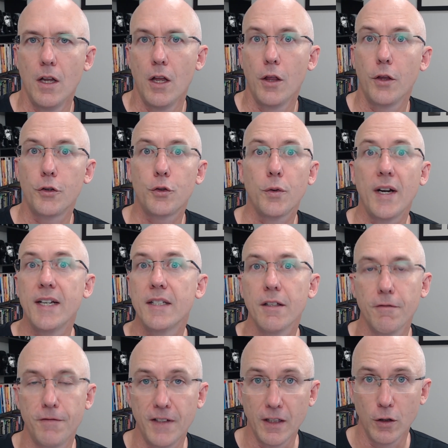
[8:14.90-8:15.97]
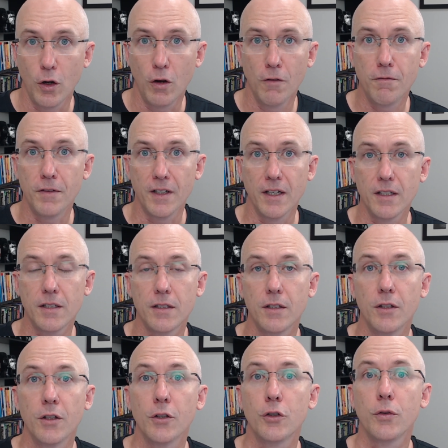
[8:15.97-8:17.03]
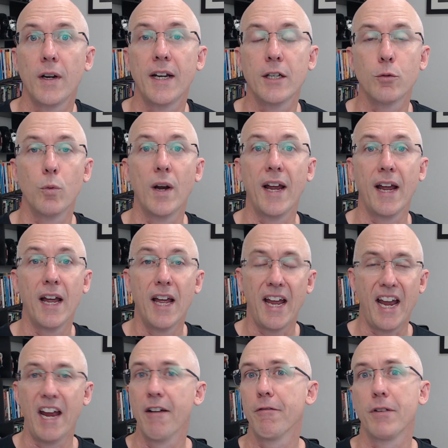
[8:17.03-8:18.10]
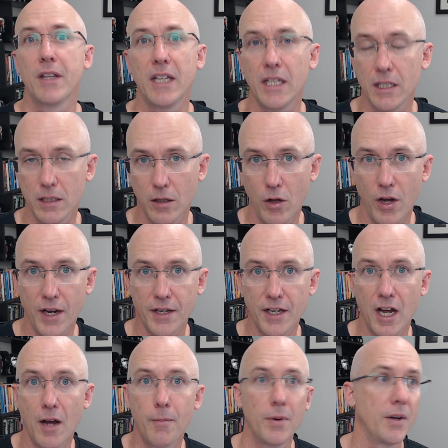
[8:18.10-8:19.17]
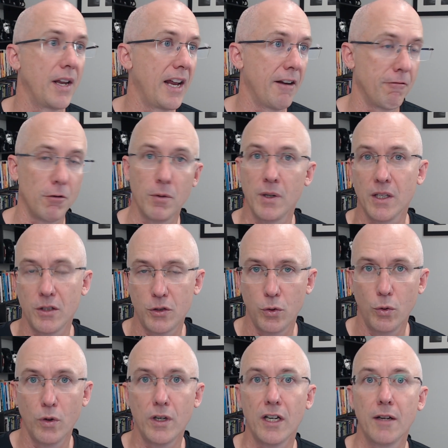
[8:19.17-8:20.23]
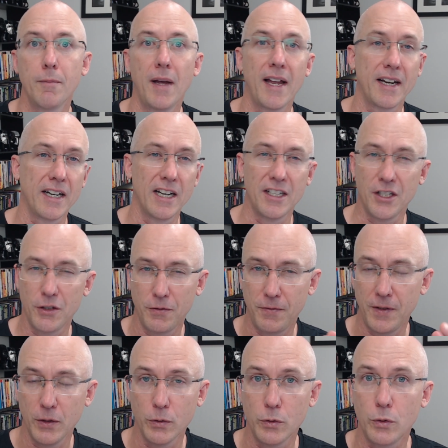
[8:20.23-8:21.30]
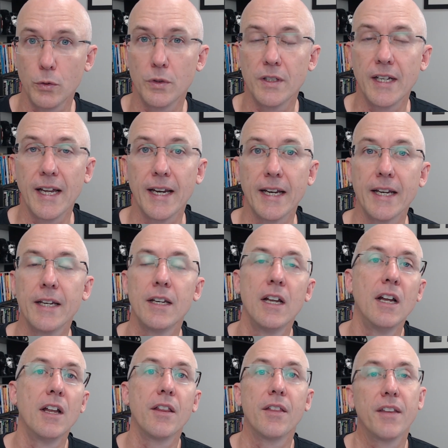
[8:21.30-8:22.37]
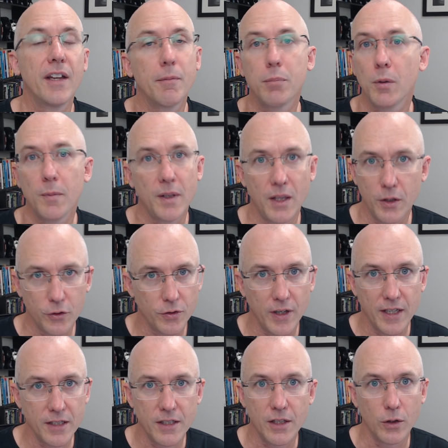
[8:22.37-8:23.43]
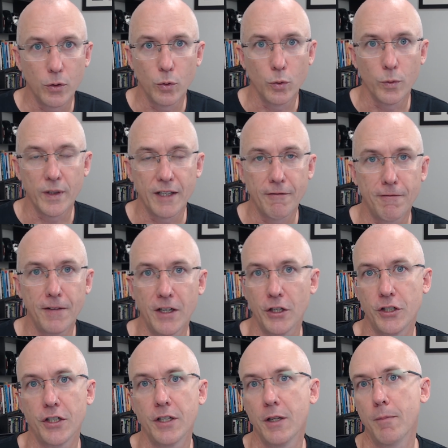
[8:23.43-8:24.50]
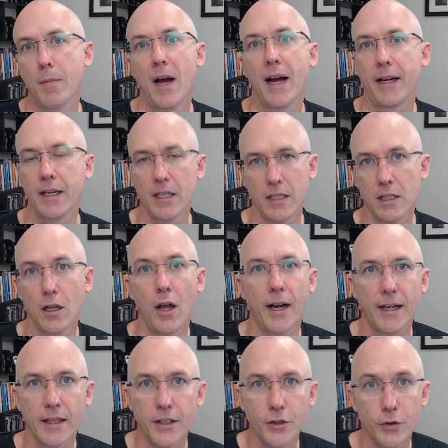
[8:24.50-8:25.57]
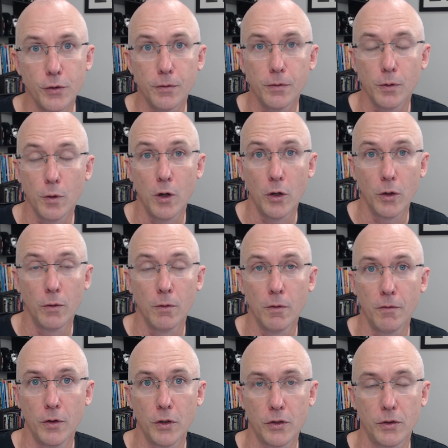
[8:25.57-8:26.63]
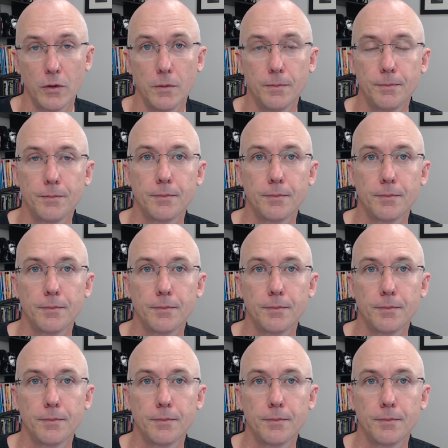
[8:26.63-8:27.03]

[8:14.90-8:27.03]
The trades that feel obvious, the trades where everything is lined up and everyone is talking about it and it just feels good to get in, they're probably the trades that are already finished and the market is likely due for a reversal.